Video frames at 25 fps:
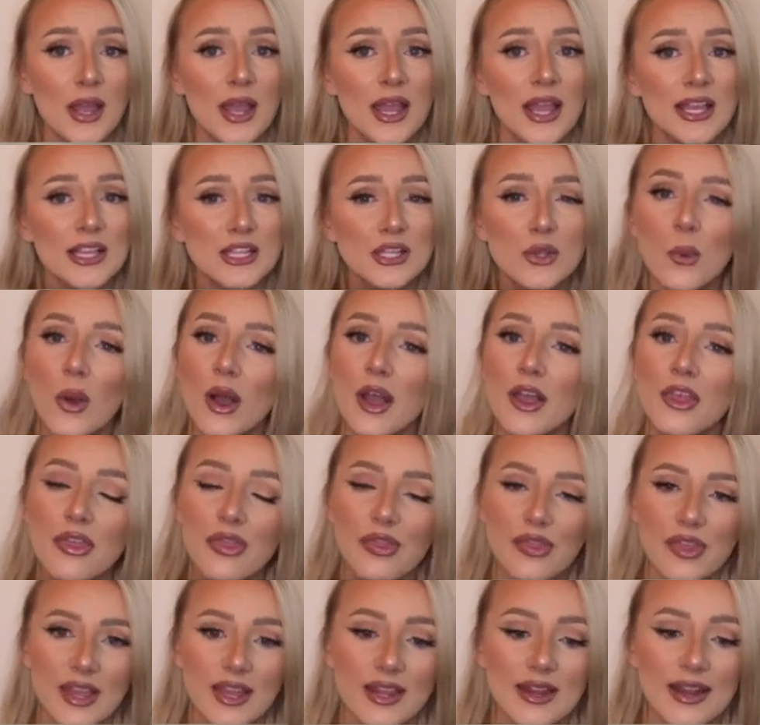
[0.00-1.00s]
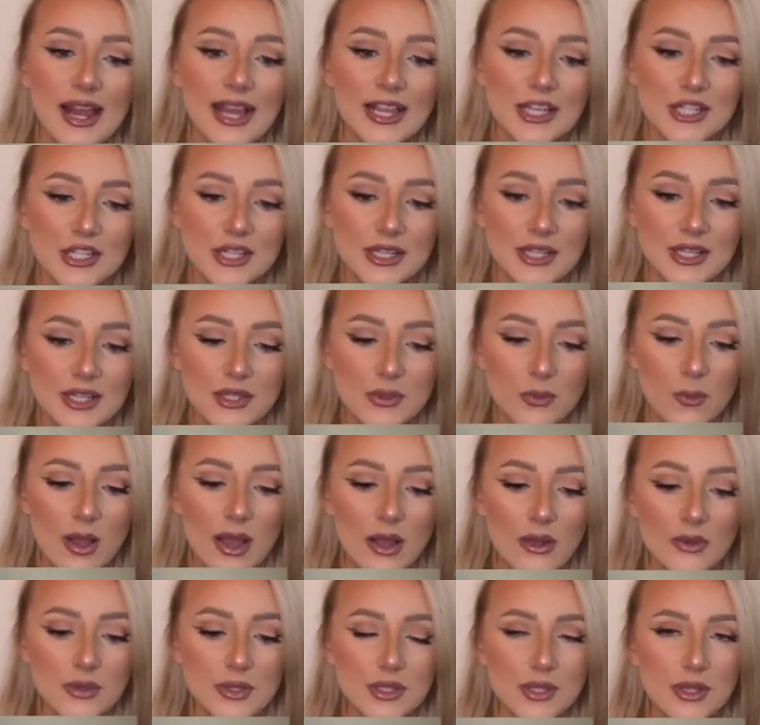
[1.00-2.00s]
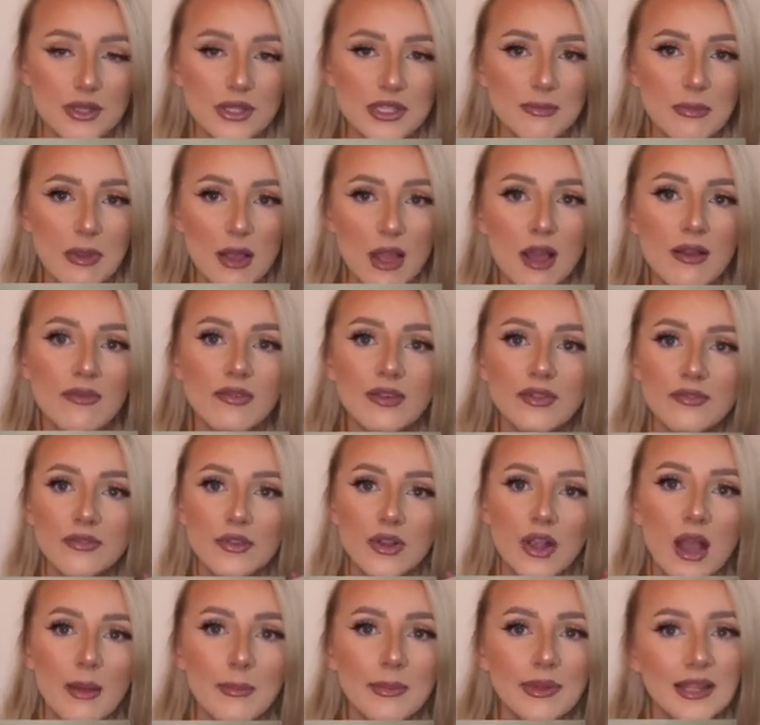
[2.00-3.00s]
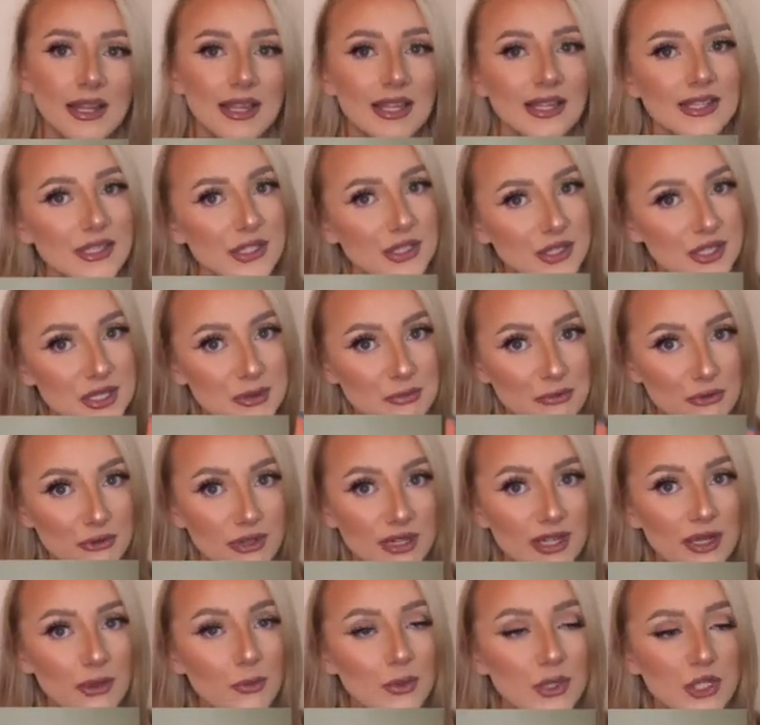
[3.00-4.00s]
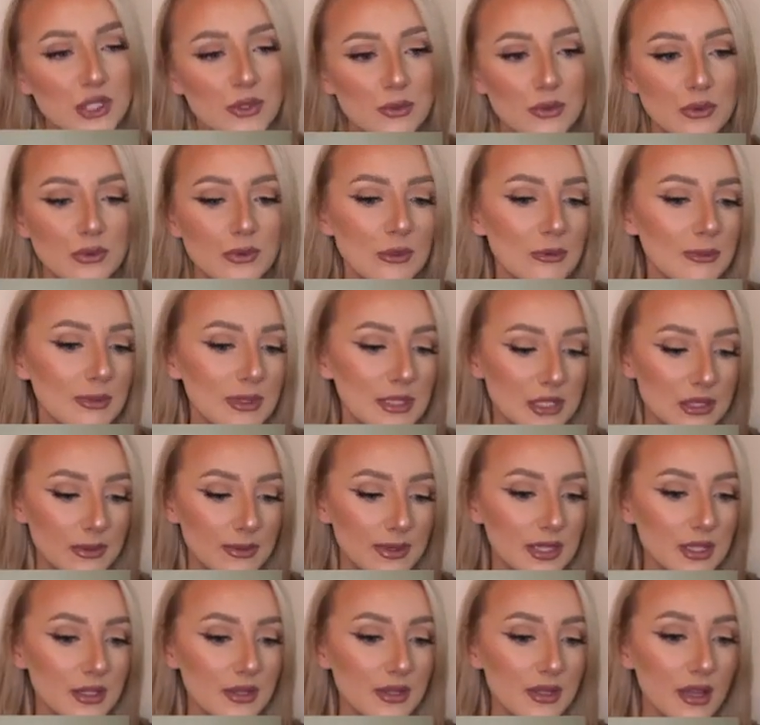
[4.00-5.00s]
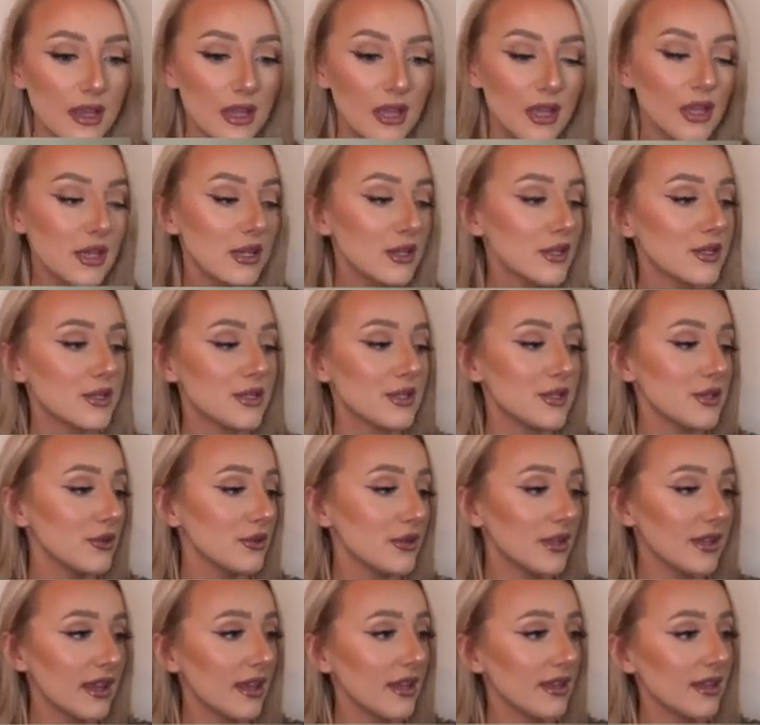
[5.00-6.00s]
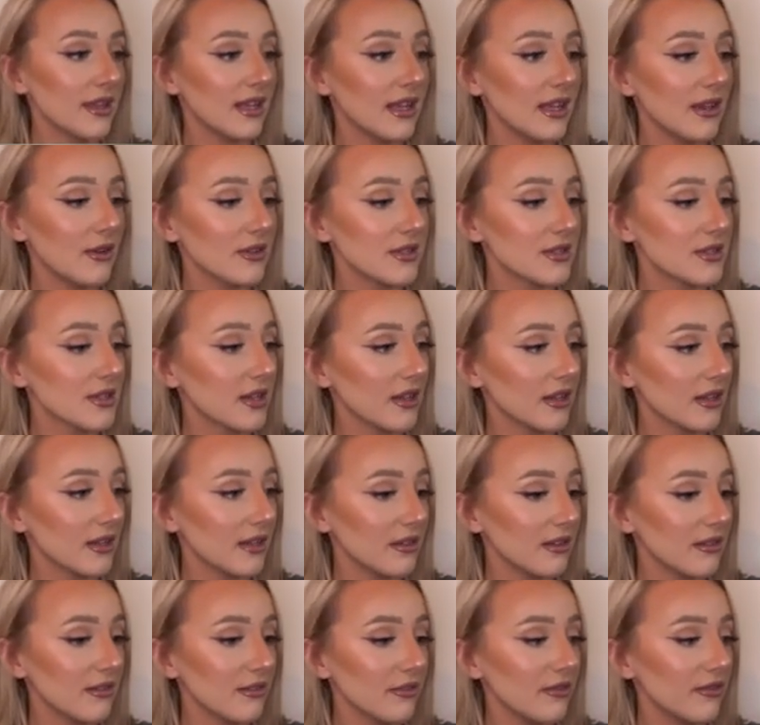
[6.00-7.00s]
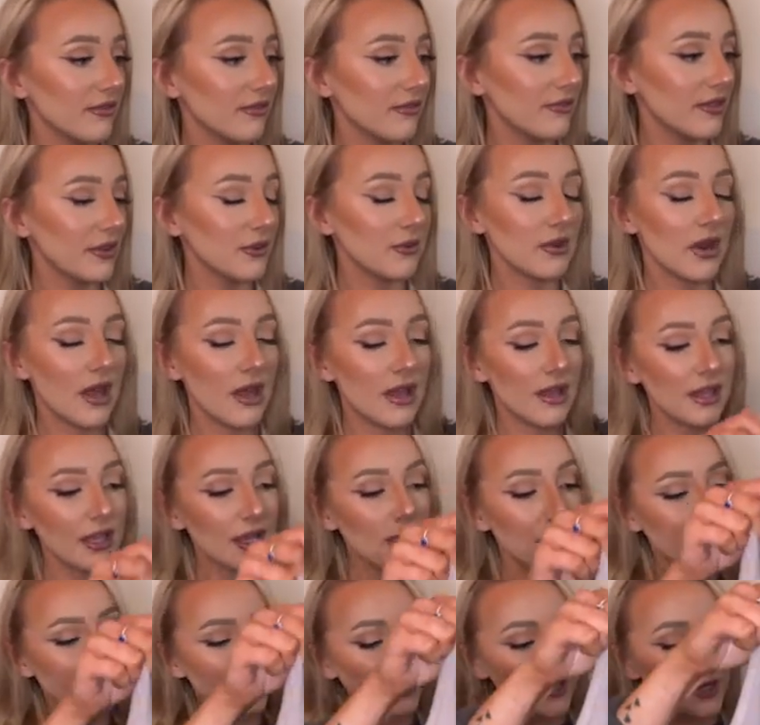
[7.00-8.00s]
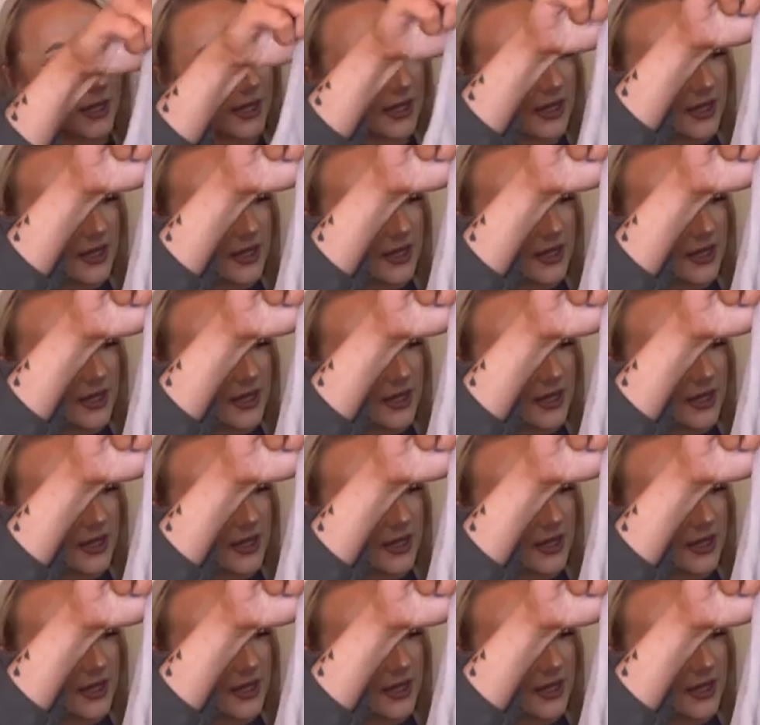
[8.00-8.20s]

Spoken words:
It's quite thin actually as well, so it's perfect for coming into spring, which we will be doing sooner than it was gonna feel like. But